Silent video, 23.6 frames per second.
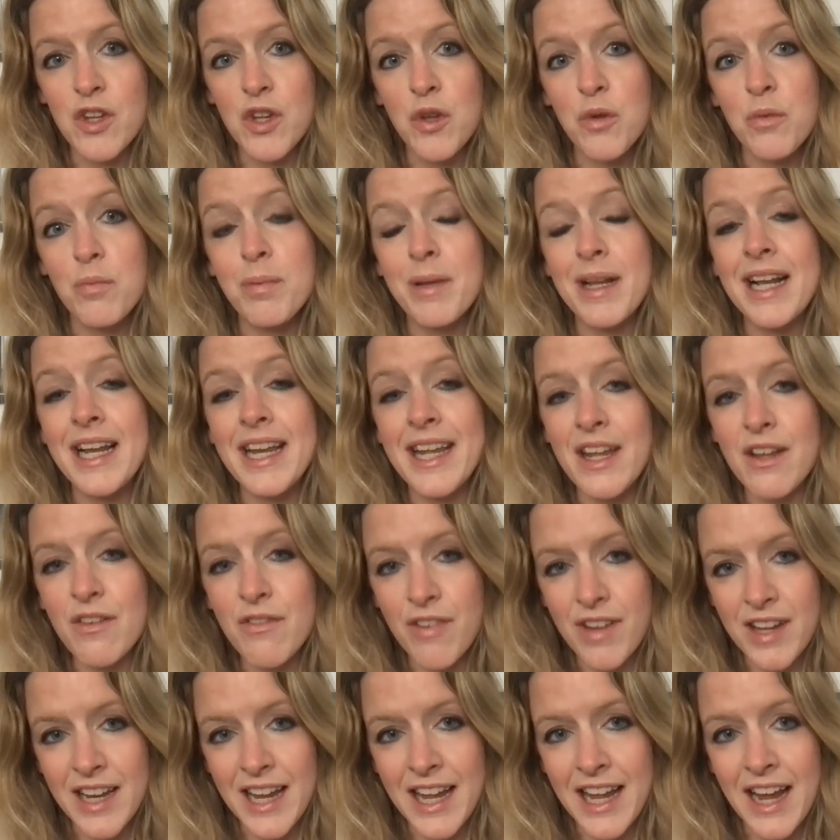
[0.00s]
you
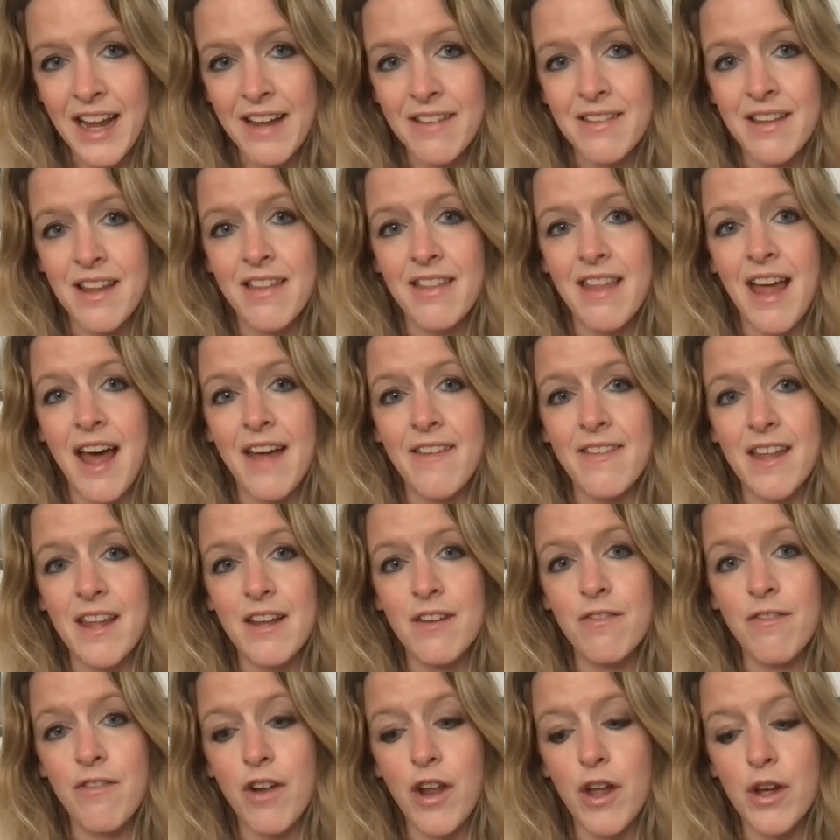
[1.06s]
believe in it, and that that
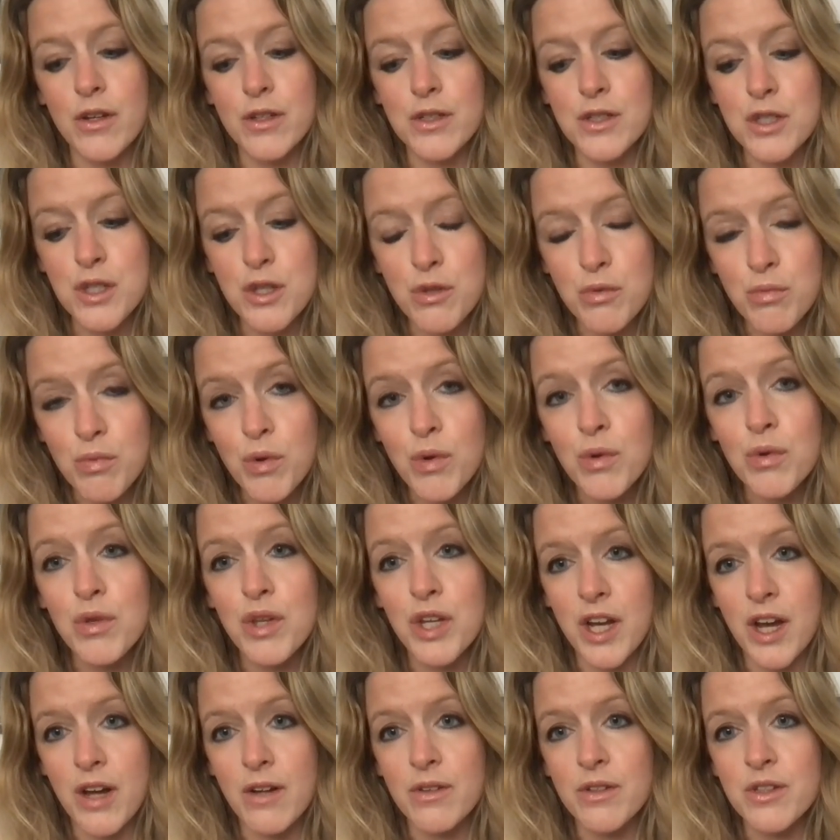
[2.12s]
then flows through
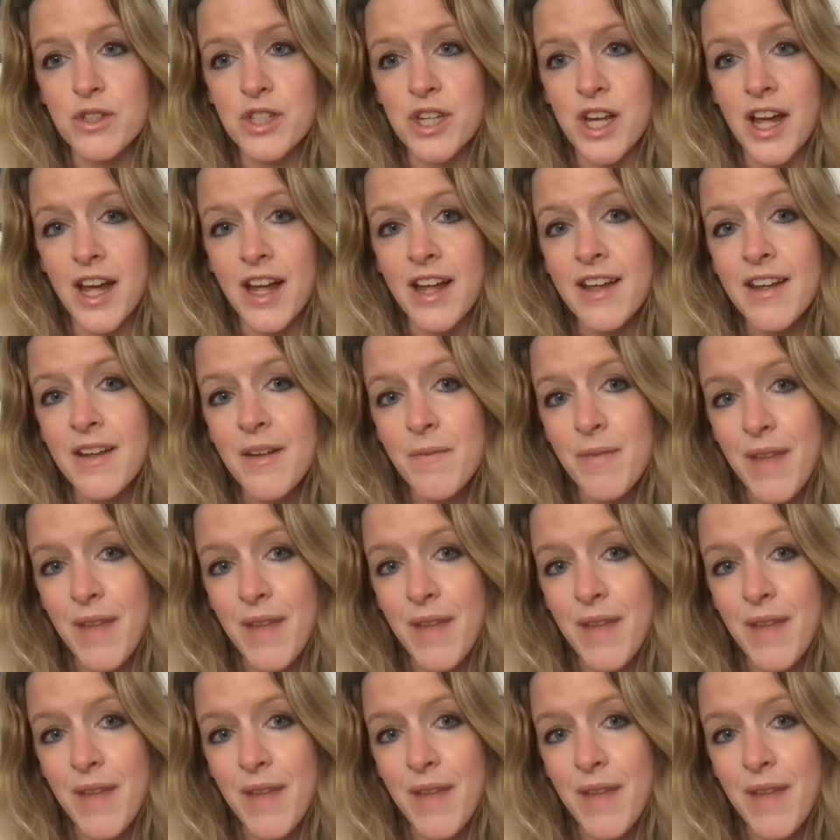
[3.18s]
the culture